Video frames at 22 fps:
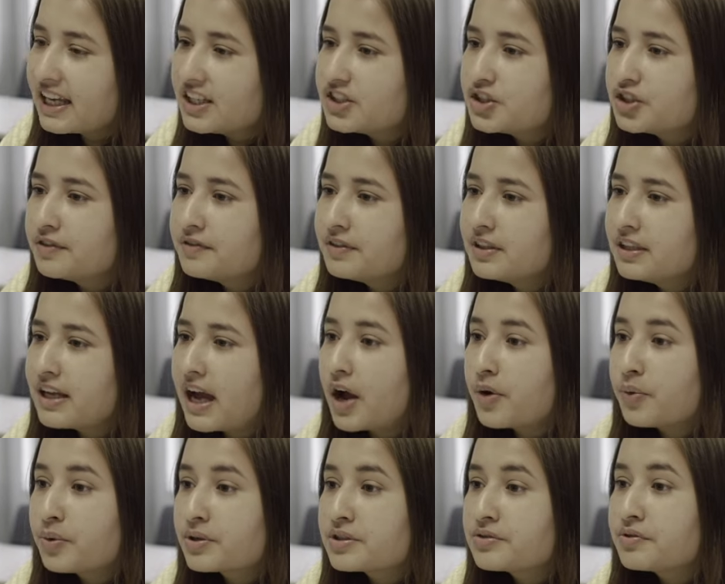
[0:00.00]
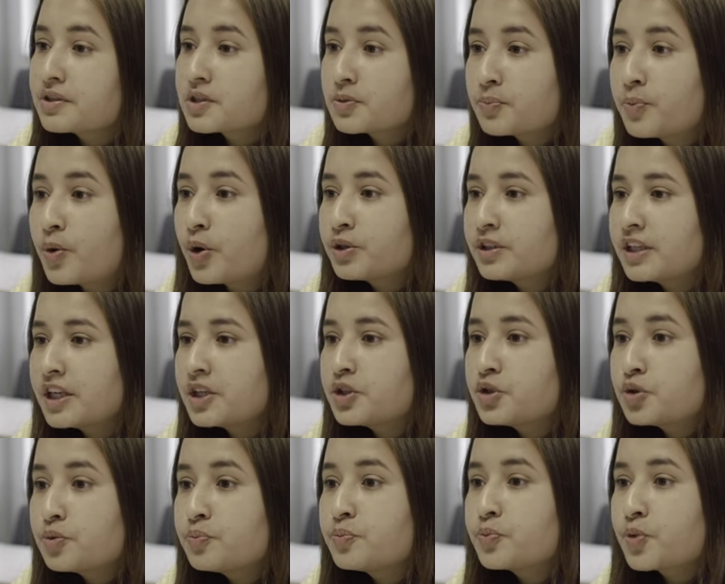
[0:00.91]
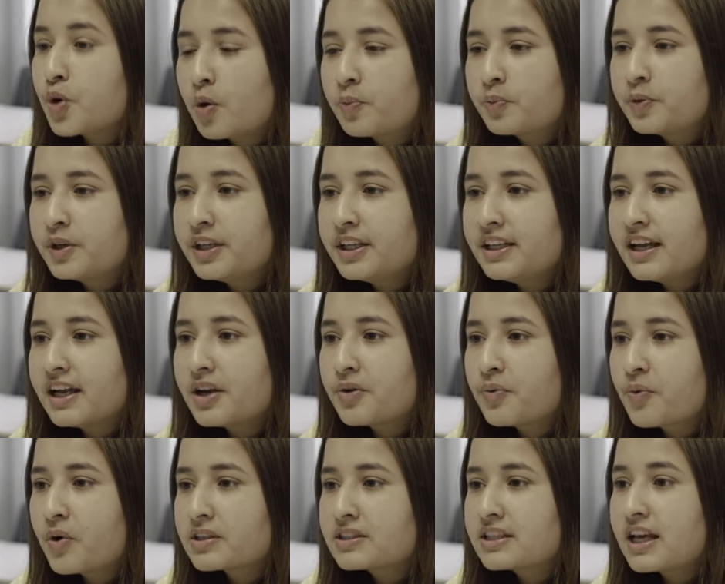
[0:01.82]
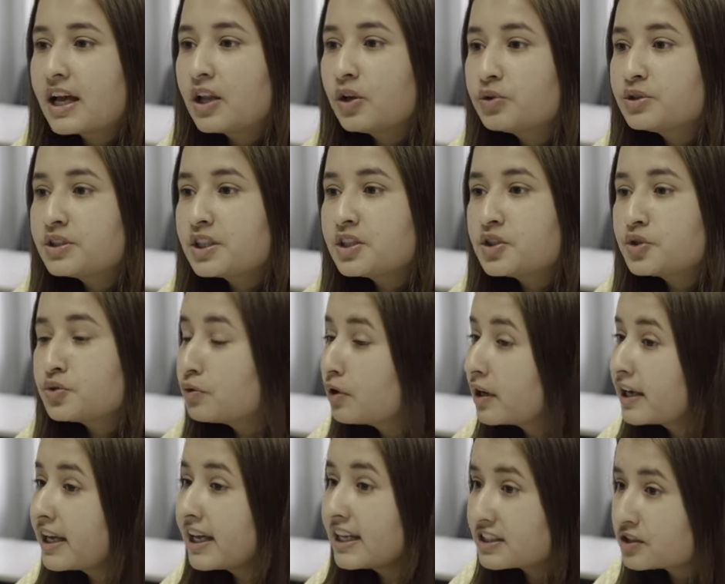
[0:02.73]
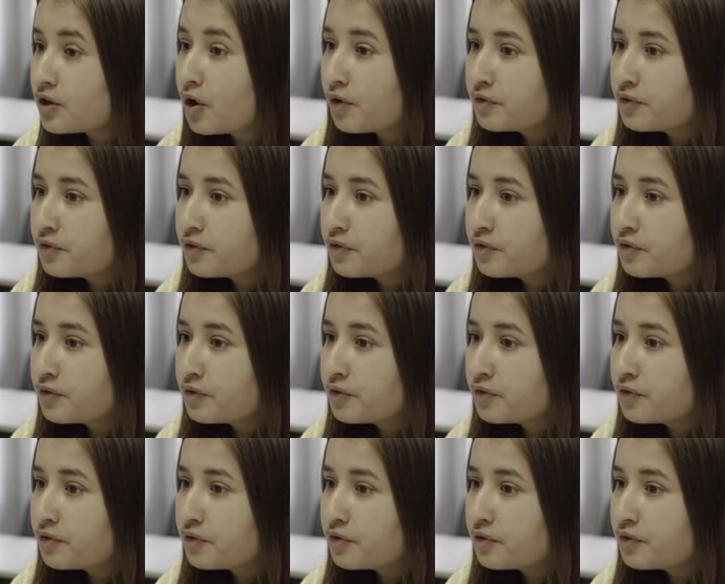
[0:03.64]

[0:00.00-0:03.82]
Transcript: AJV, I was responded to promptly and was allotted to a case